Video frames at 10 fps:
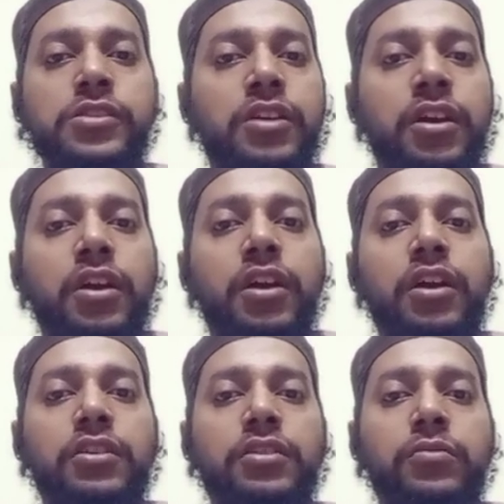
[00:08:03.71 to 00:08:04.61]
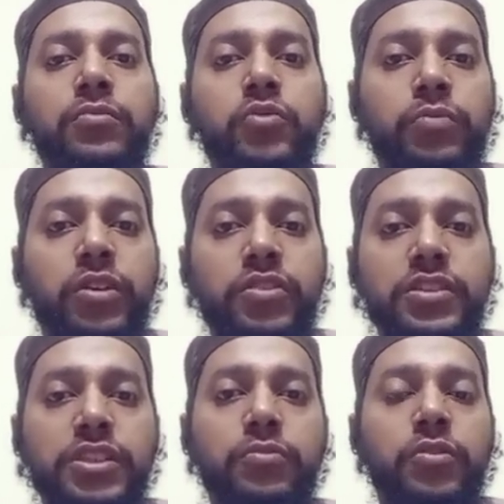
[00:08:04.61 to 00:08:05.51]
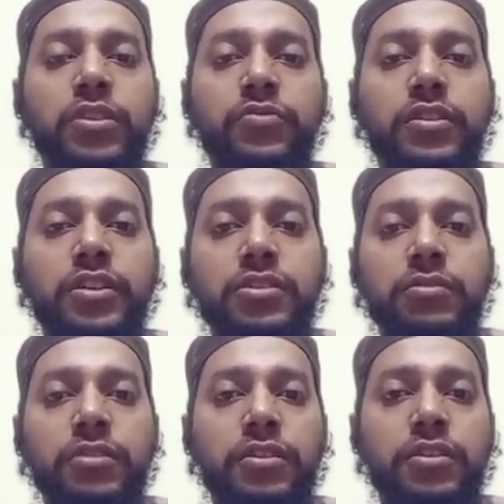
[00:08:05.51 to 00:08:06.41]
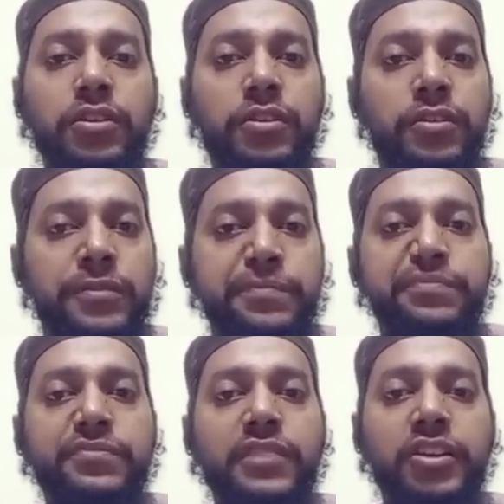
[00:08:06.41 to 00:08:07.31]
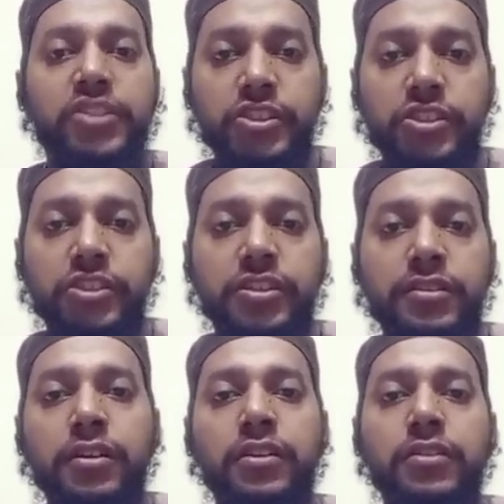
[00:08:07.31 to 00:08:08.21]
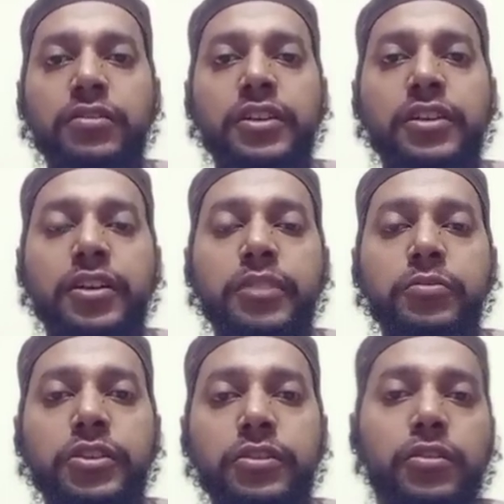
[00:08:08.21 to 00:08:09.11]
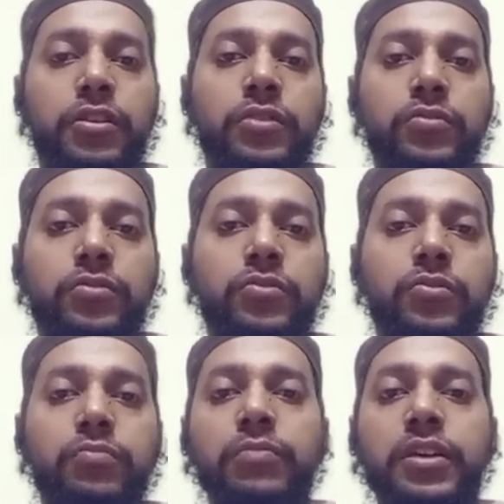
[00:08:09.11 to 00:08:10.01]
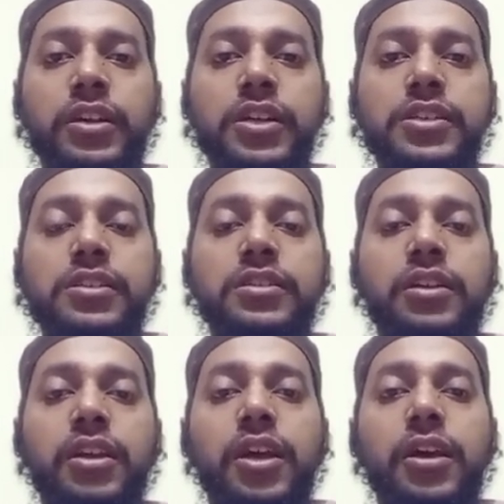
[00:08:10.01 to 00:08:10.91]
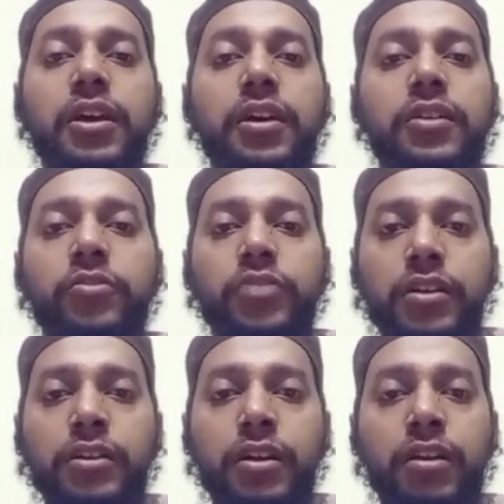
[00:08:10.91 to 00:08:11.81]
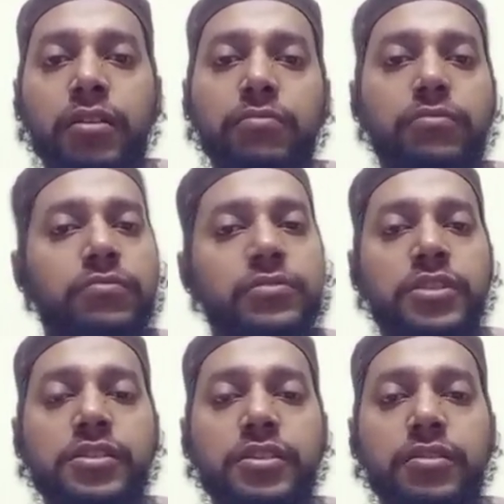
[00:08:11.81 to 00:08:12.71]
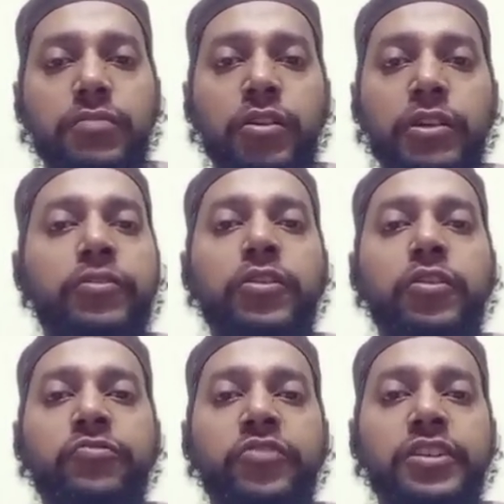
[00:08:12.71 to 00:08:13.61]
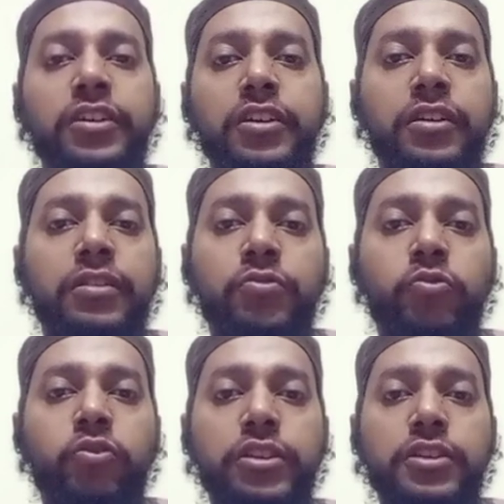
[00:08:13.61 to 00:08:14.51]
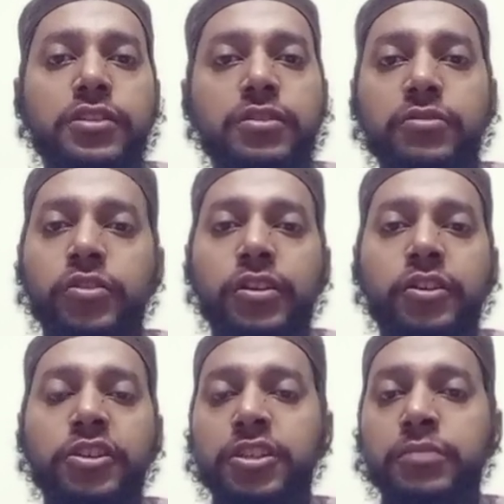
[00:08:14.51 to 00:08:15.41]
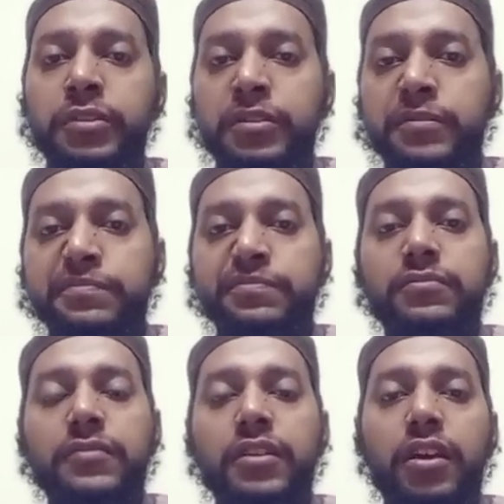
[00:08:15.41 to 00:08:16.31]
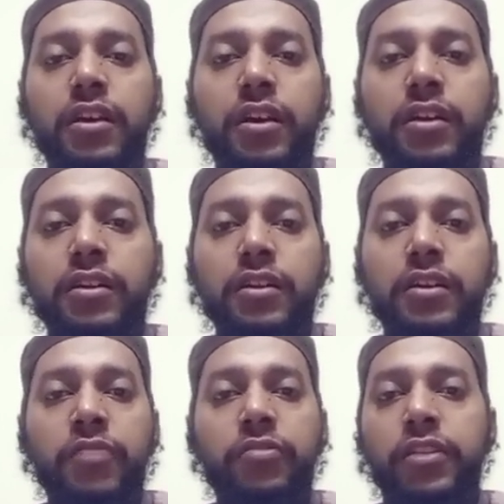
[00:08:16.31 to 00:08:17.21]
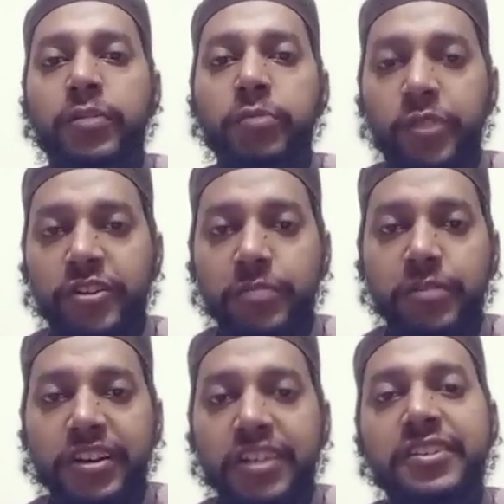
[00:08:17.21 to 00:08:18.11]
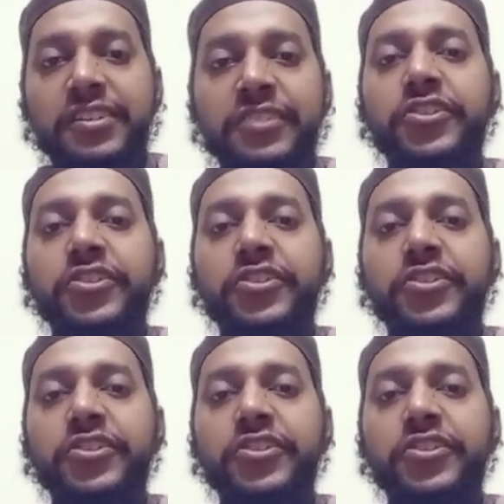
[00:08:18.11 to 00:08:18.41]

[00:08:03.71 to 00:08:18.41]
come to my WhatsApp only for registration or taking admission into my classes. You can just, even for the queries, you can contact me, and I will not be bothered by that, inshallah.